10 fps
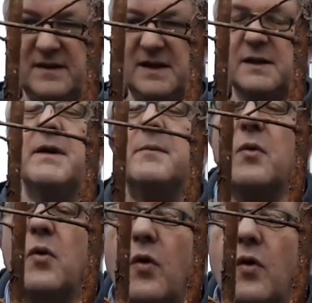a little bit
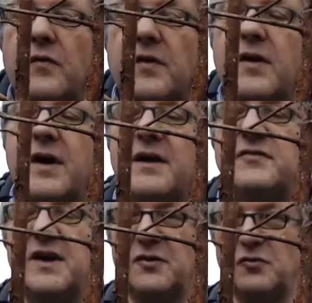more than I
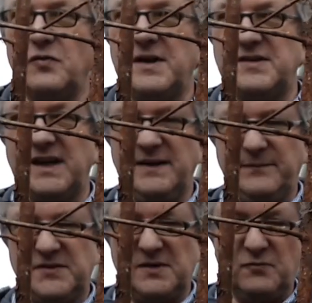have done already.
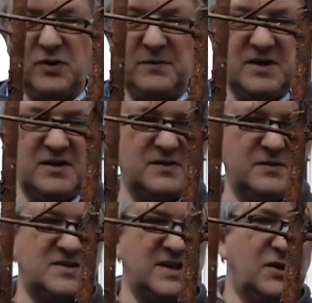So what I'm going to
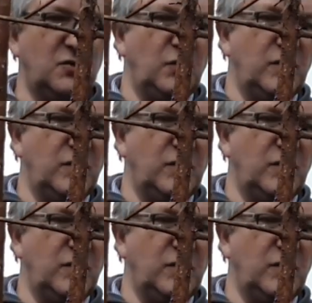do is take